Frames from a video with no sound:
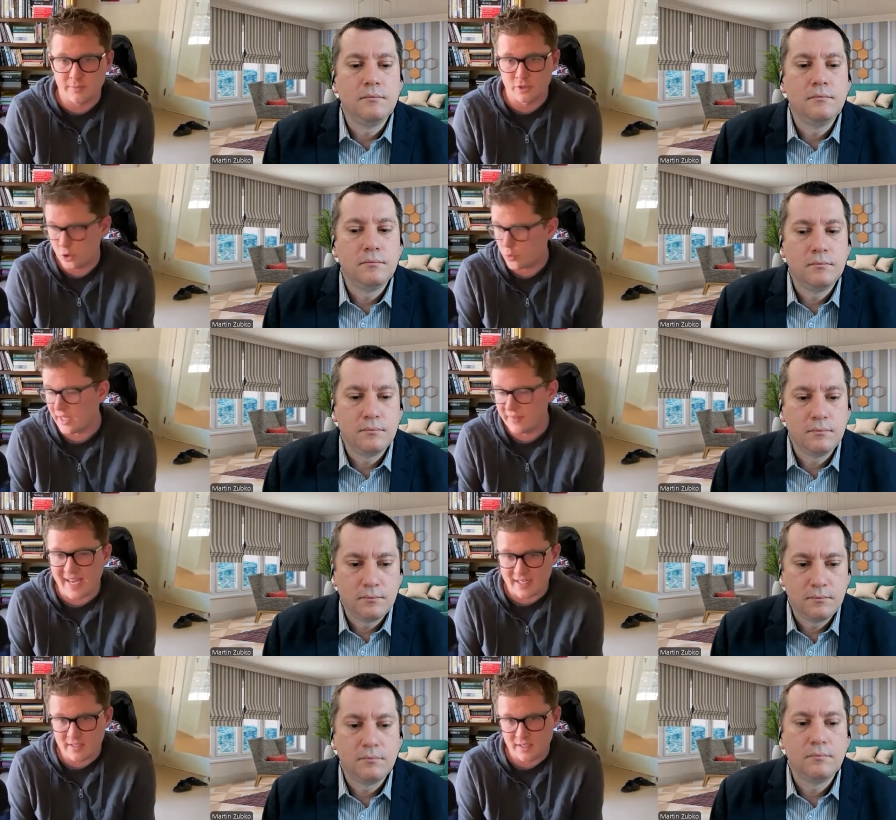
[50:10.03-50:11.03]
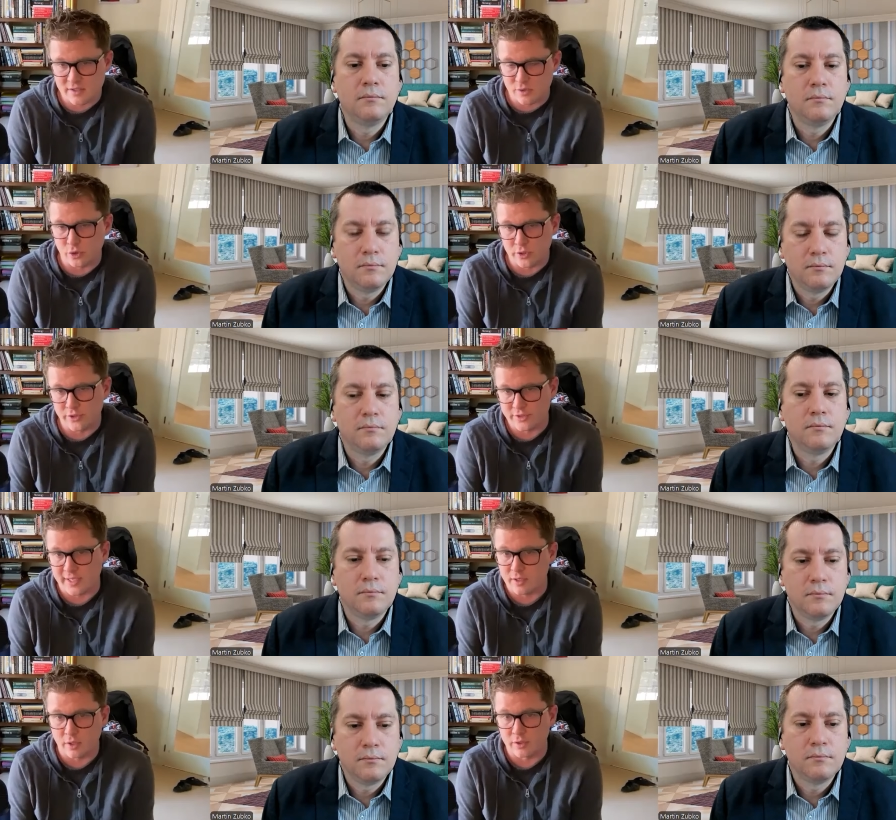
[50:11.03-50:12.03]
Speaker 1: is you will have access to nuclear
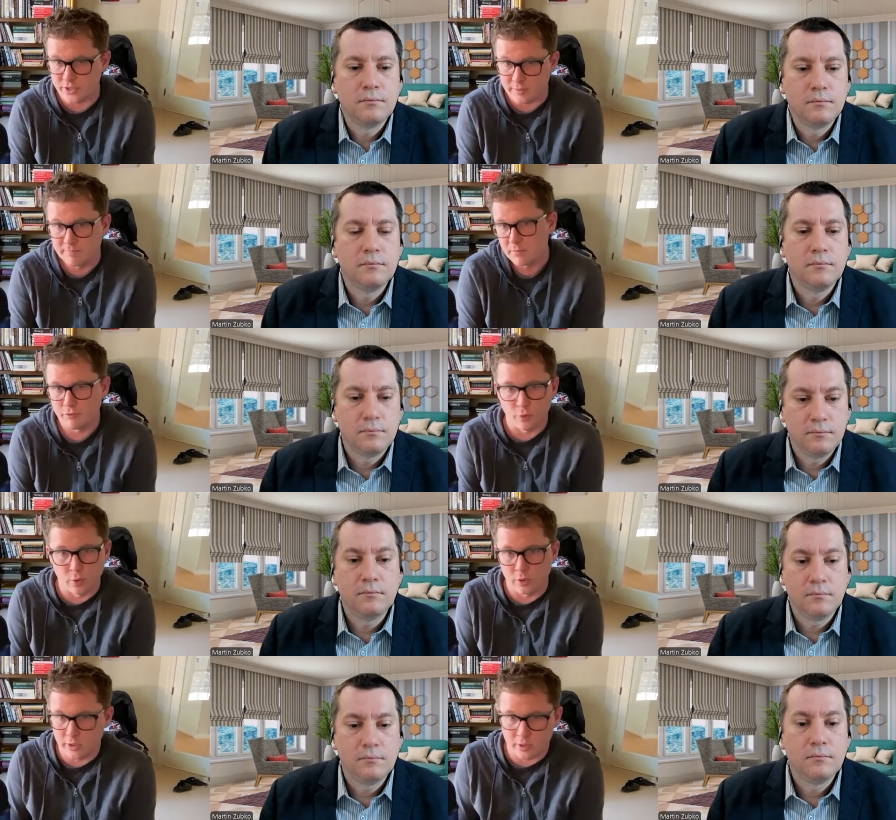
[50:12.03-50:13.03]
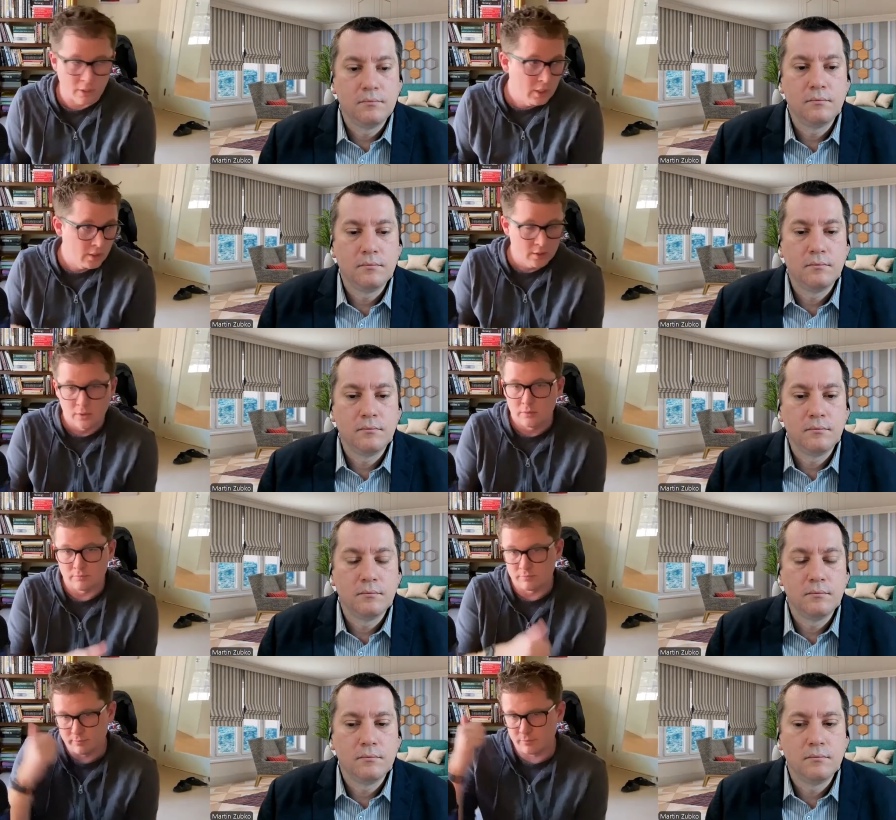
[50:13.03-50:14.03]
technology for
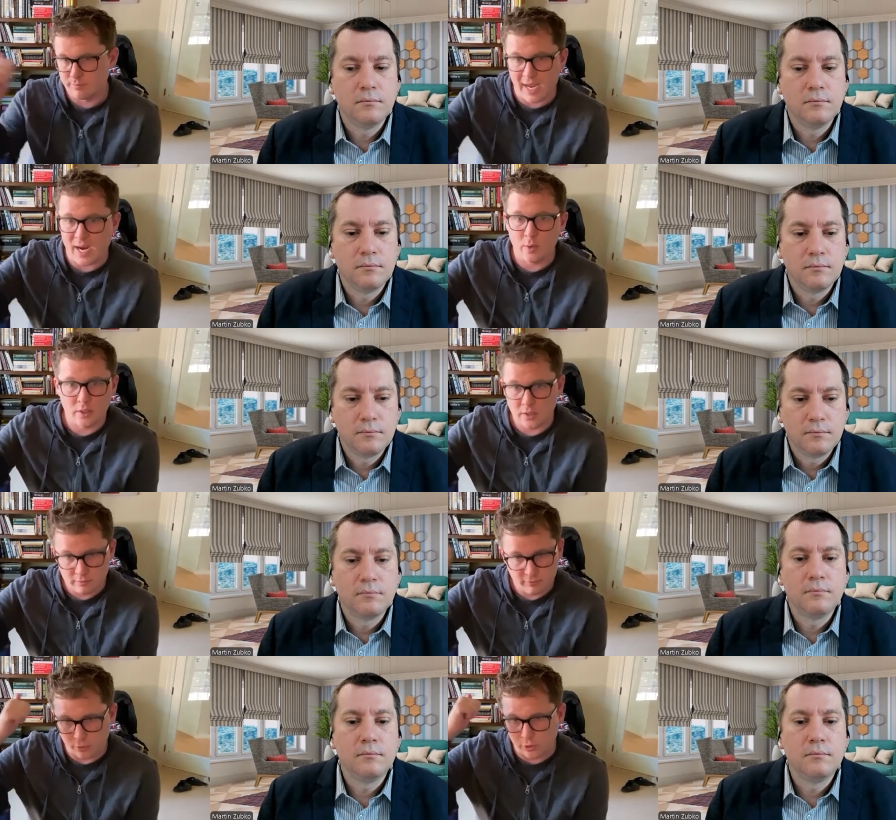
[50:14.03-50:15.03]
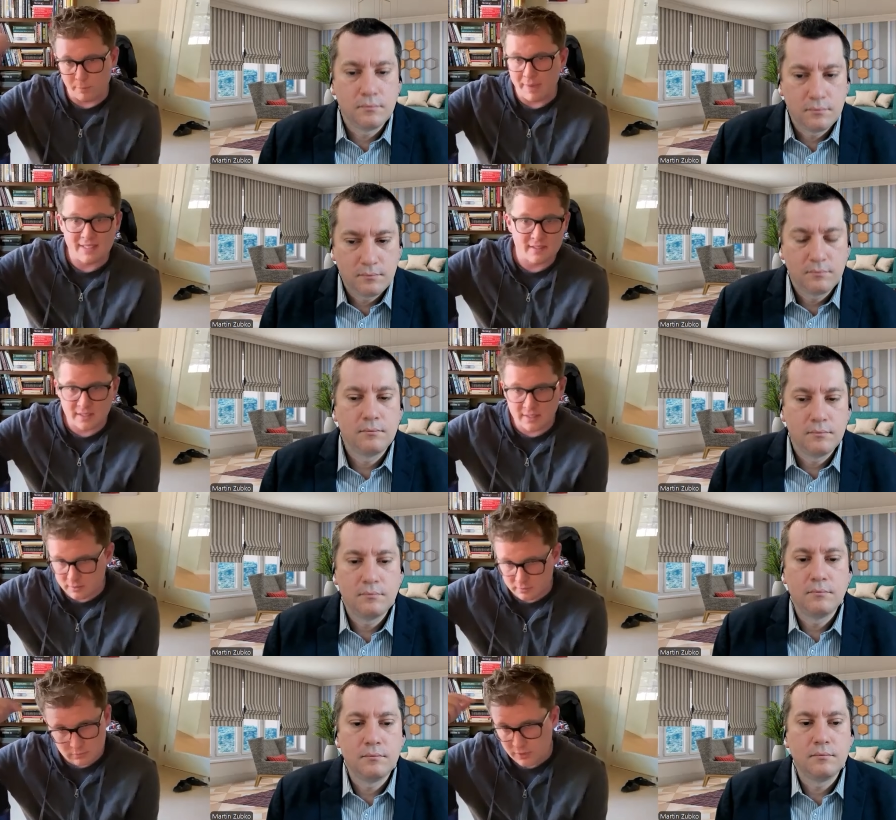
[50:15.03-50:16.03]
power, for
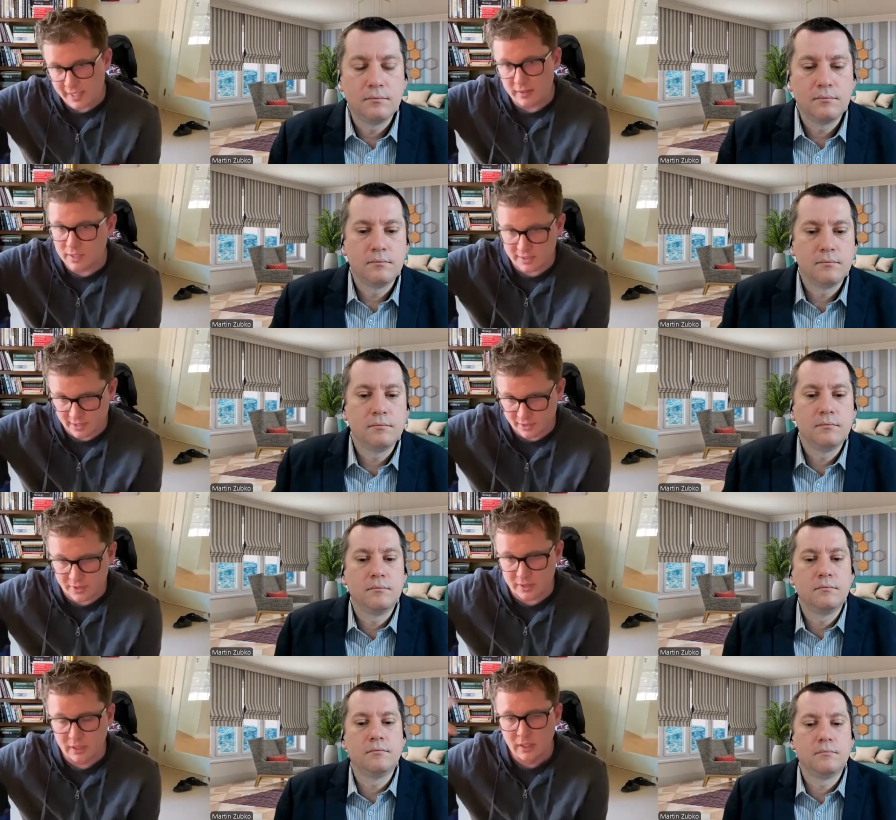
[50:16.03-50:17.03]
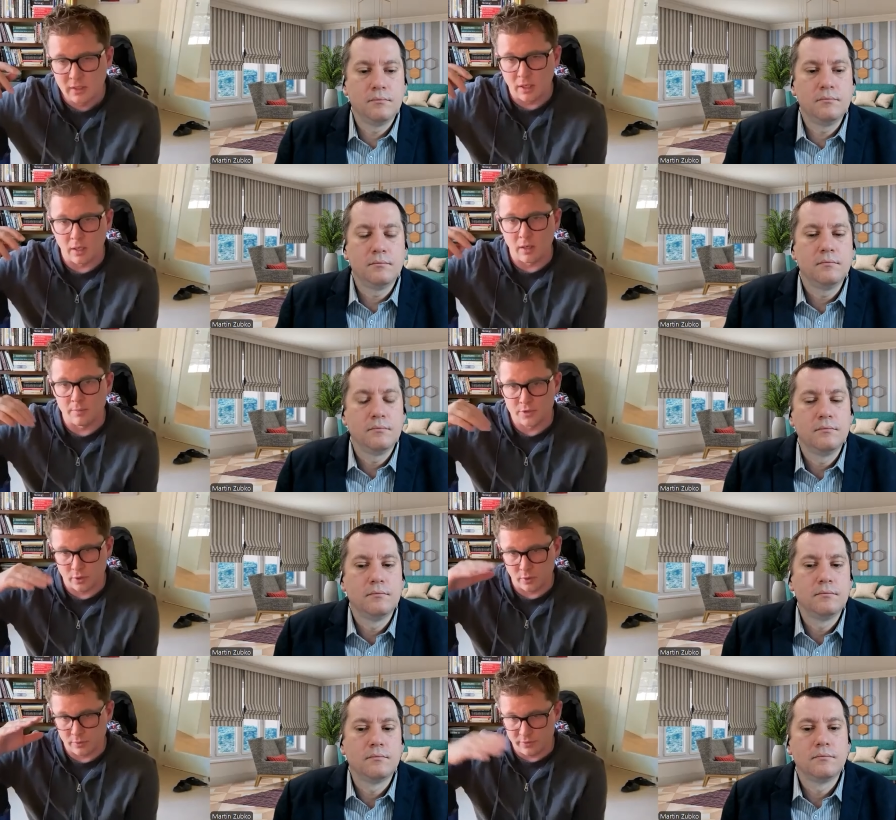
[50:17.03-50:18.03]
medicine, right, etc. Um, so
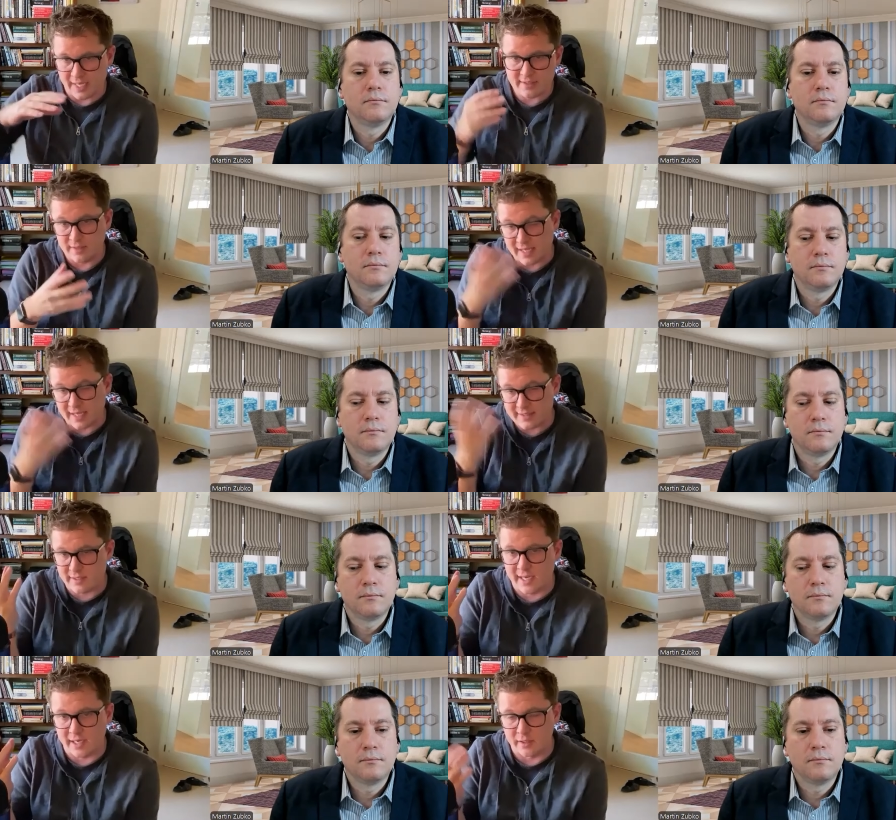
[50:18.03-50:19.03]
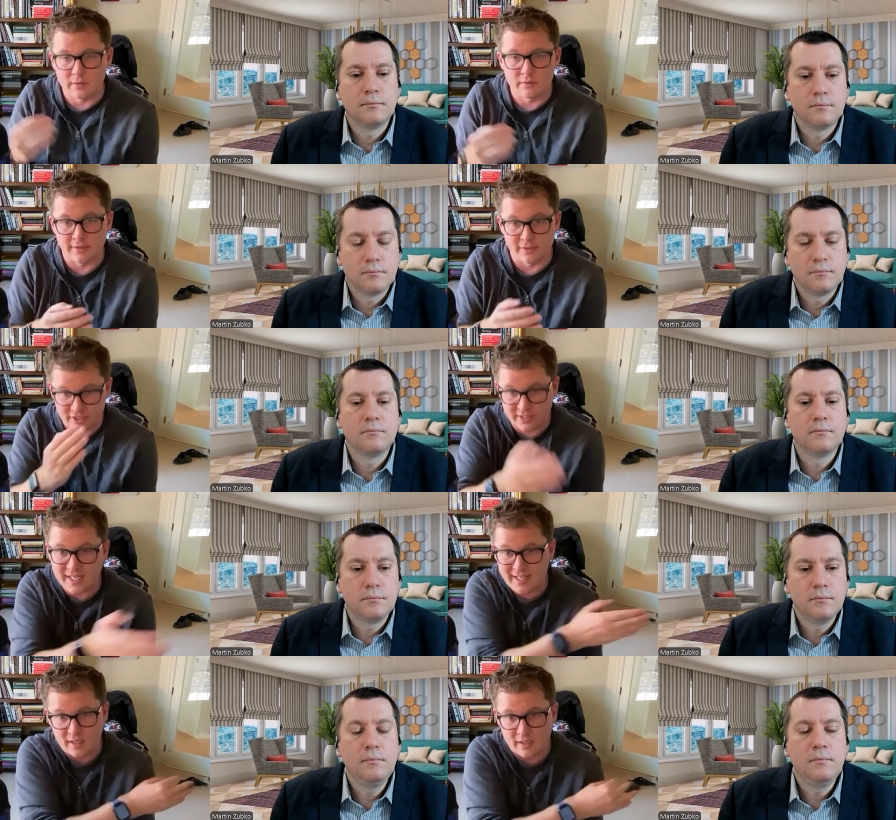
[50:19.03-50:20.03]
that's that's the carrot, right? The
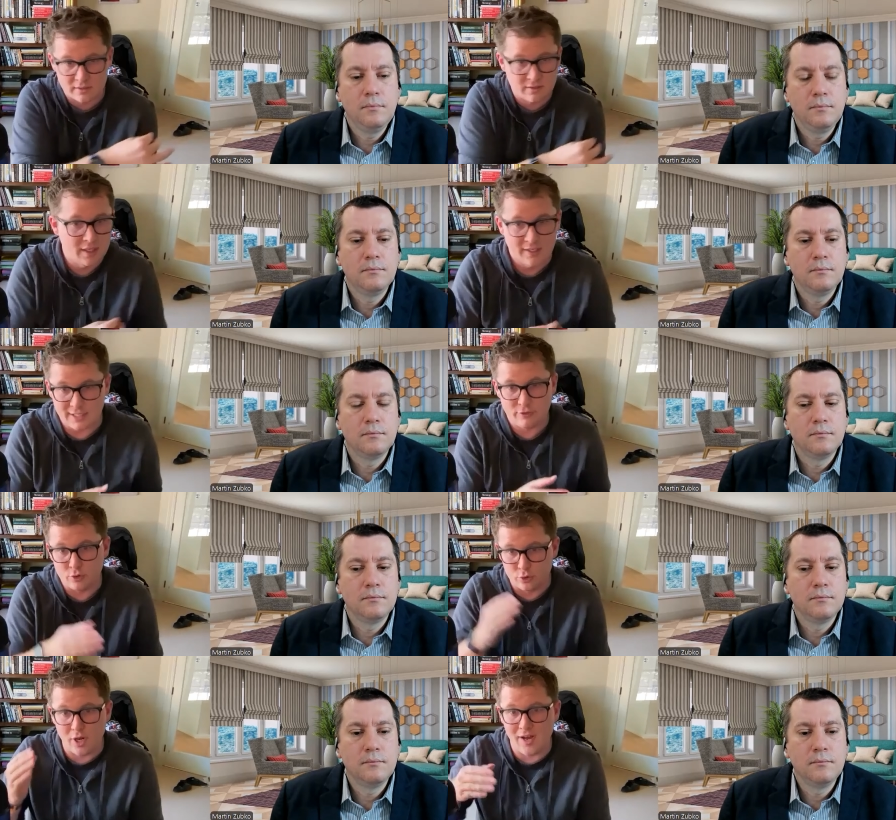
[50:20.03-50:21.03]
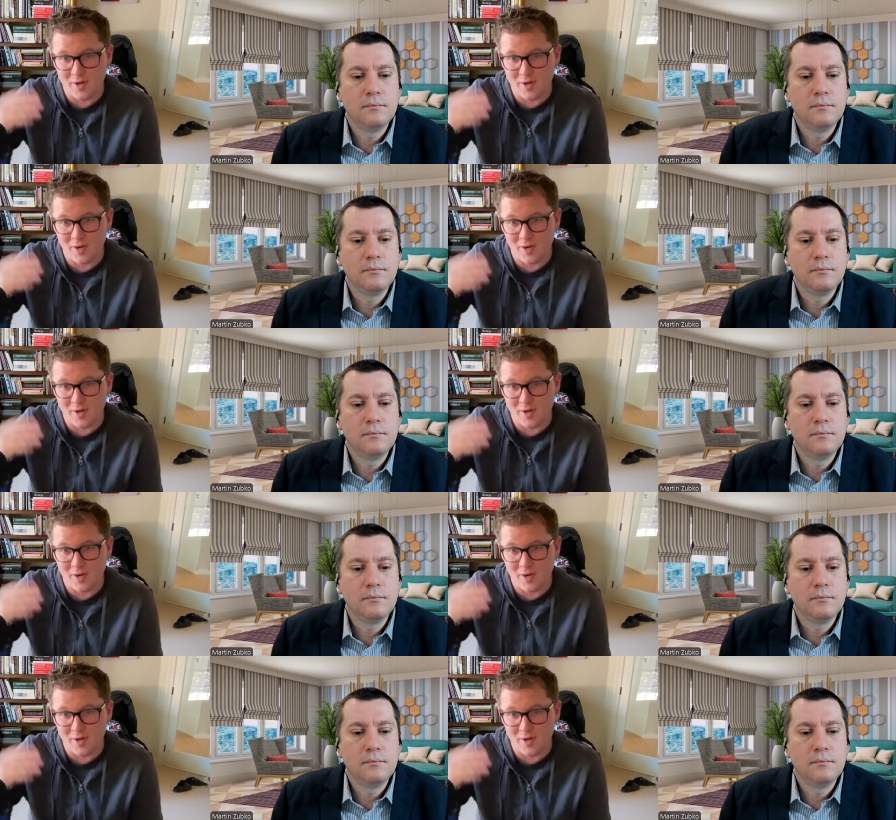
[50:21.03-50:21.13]
stick is if you do not